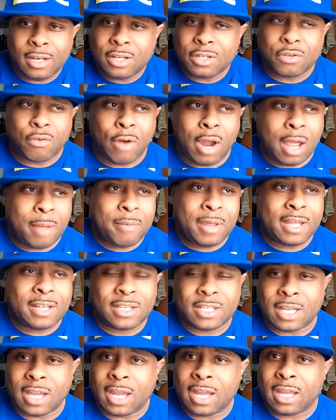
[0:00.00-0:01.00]
Just grab
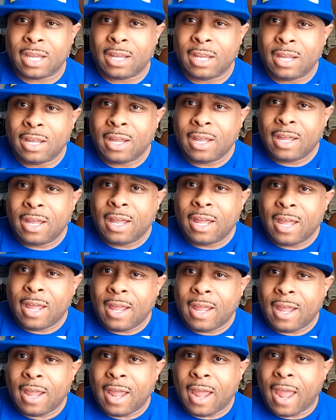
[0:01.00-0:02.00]
that saying
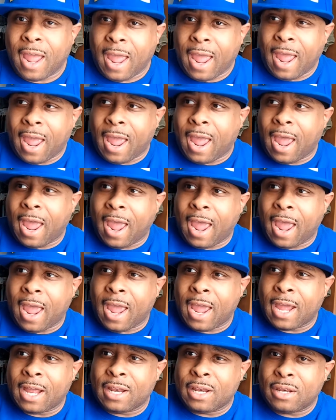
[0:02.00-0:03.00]

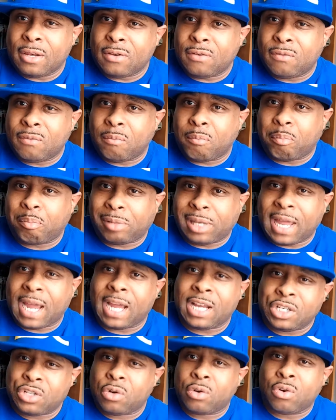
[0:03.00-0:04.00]
and
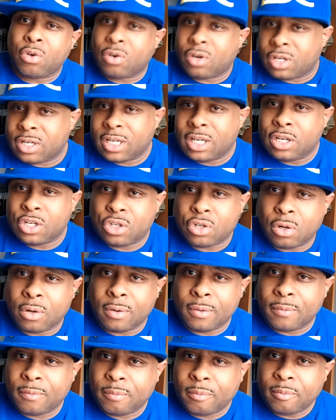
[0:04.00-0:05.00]
plaster it on a
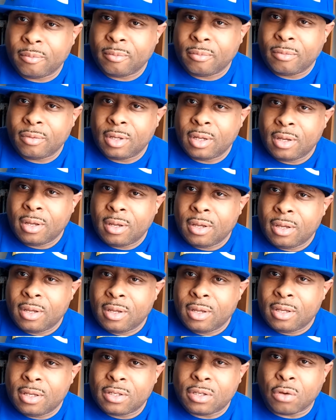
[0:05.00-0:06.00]
t-shirt.
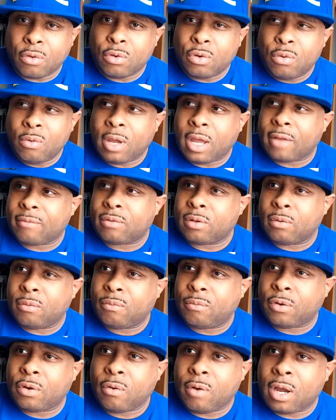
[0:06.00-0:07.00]
So you have to
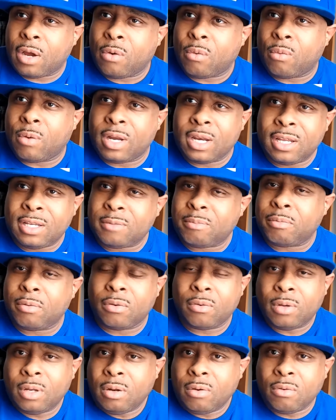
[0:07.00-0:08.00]
figure out what is
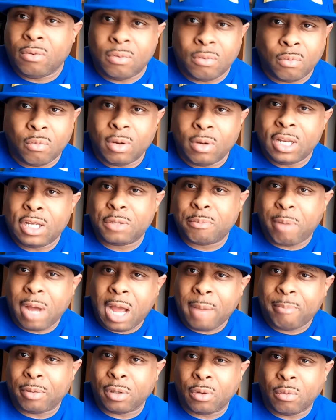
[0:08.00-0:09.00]

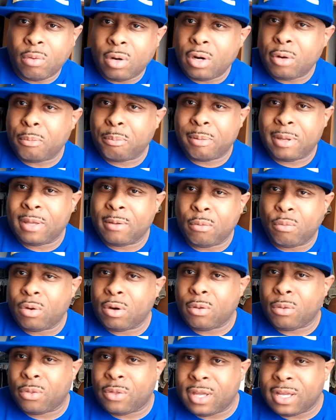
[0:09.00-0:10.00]
popular. What
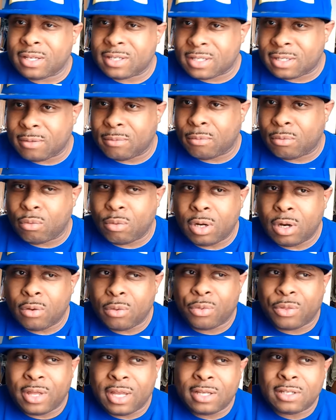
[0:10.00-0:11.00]
are things
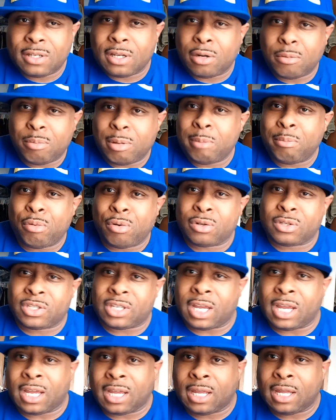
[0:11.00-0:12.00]
that people are
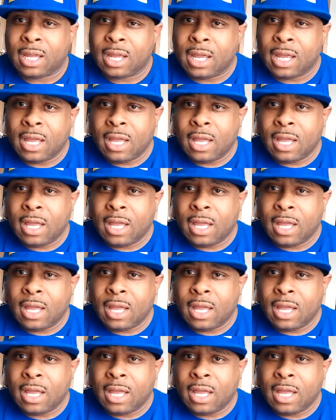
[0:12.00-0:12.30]
saying